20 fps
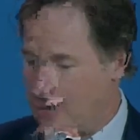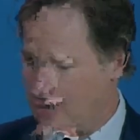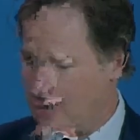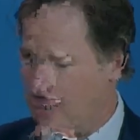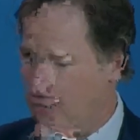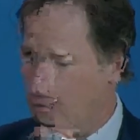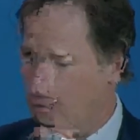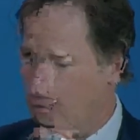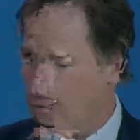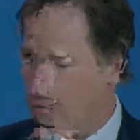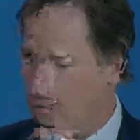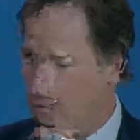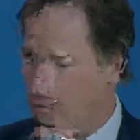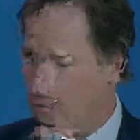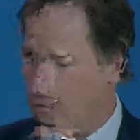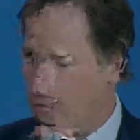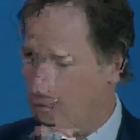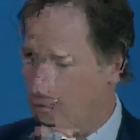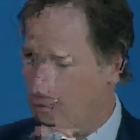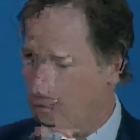industry
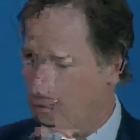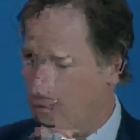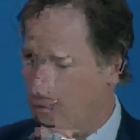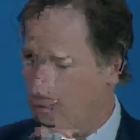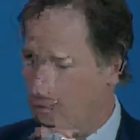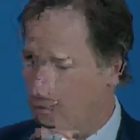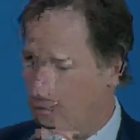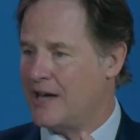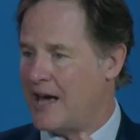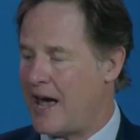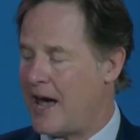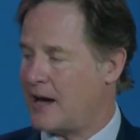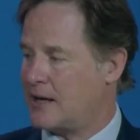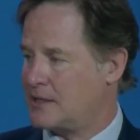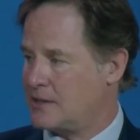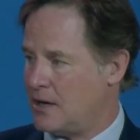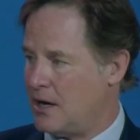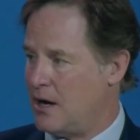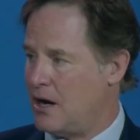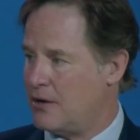wide something called the
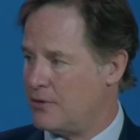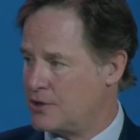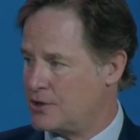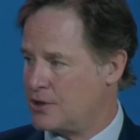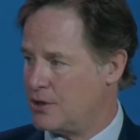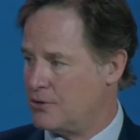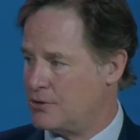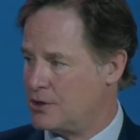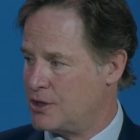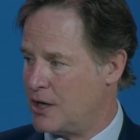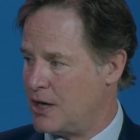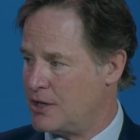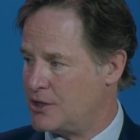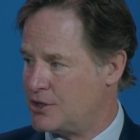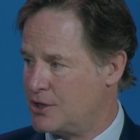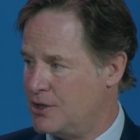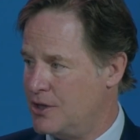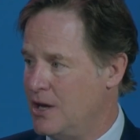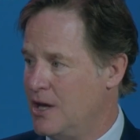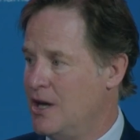XR
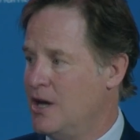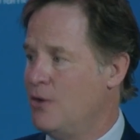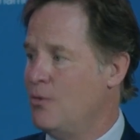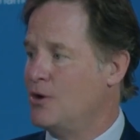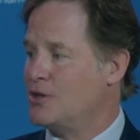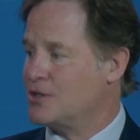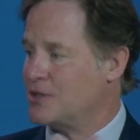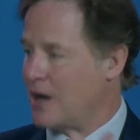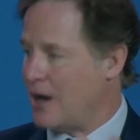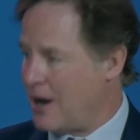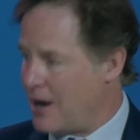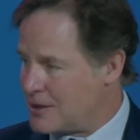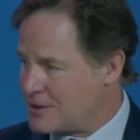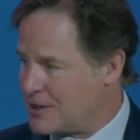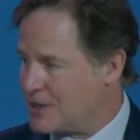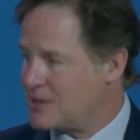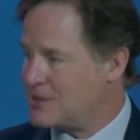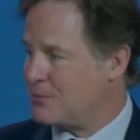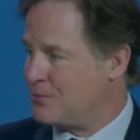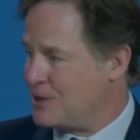Association, which is
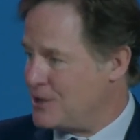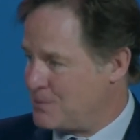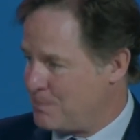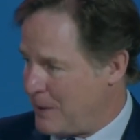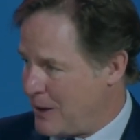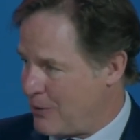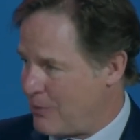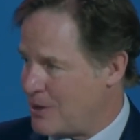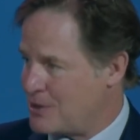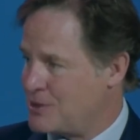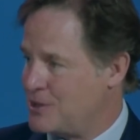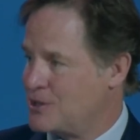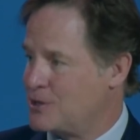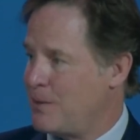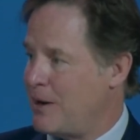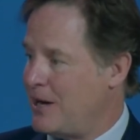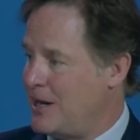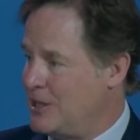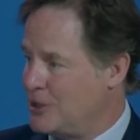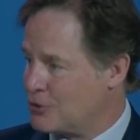asking some of these big questions
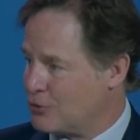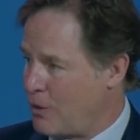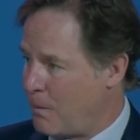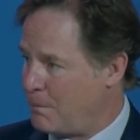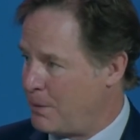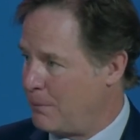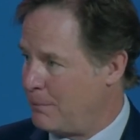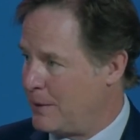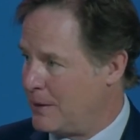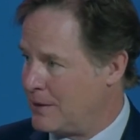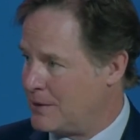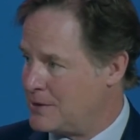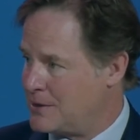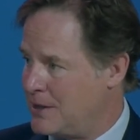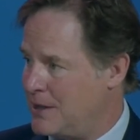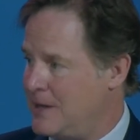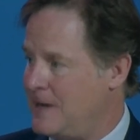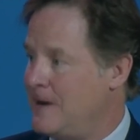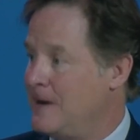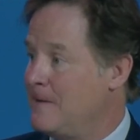about
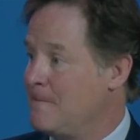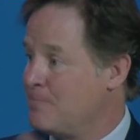interoperability,